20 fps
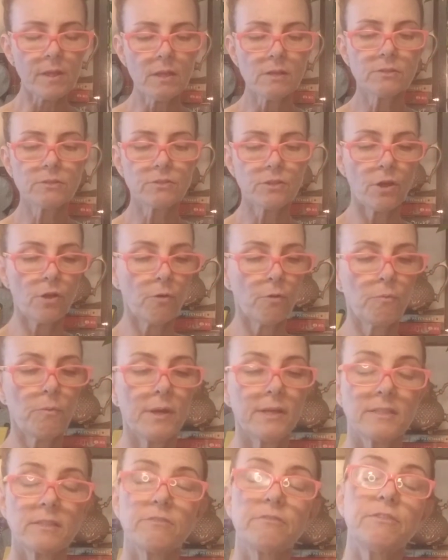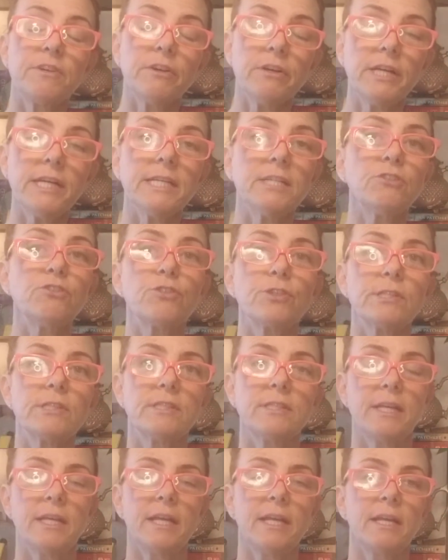So it's a very
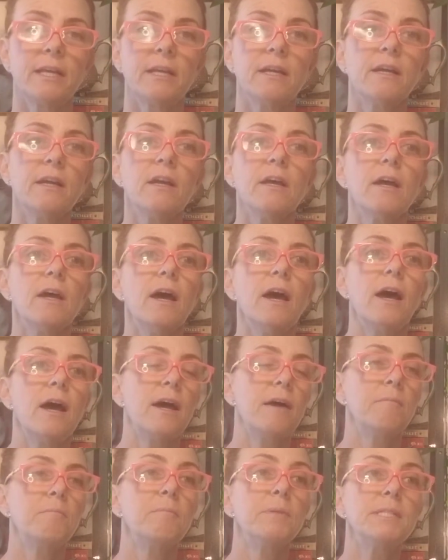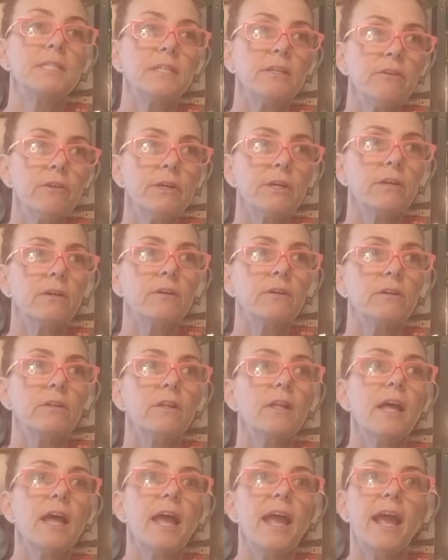interesting
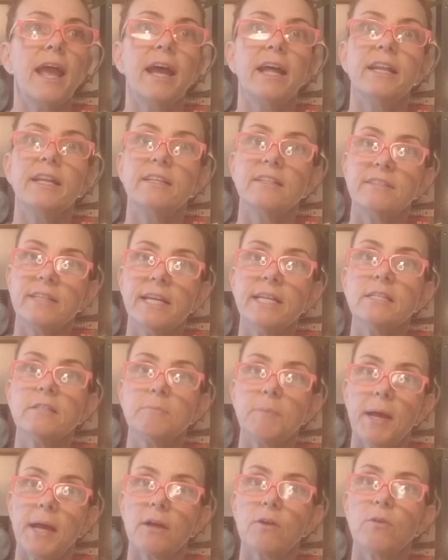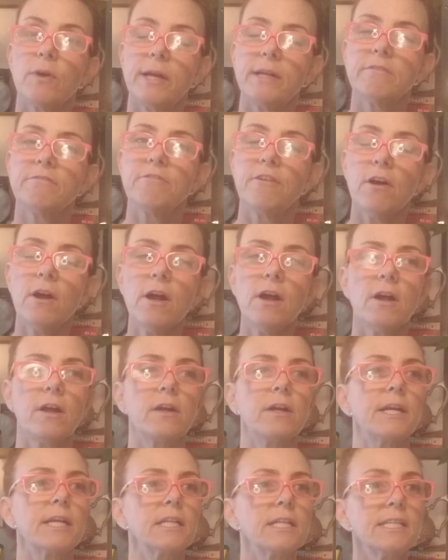material, and it dates back quite
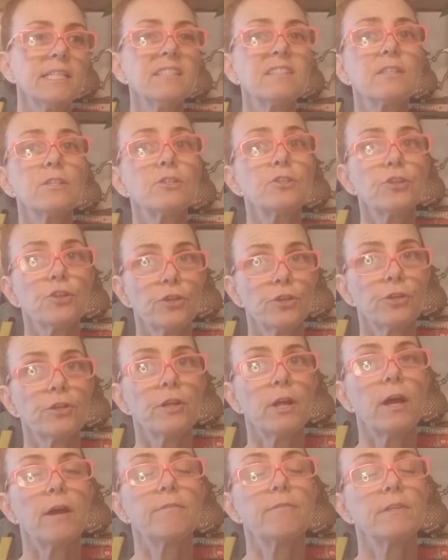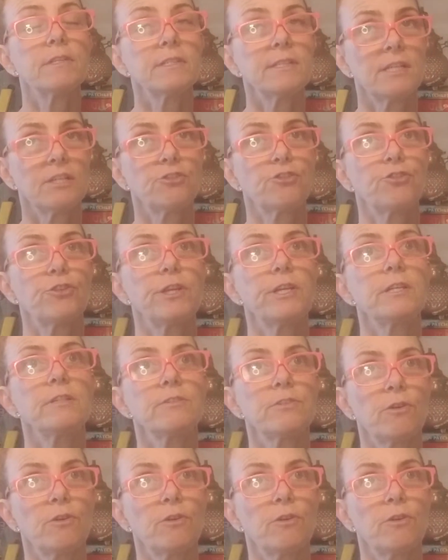far, at least the turn of the century.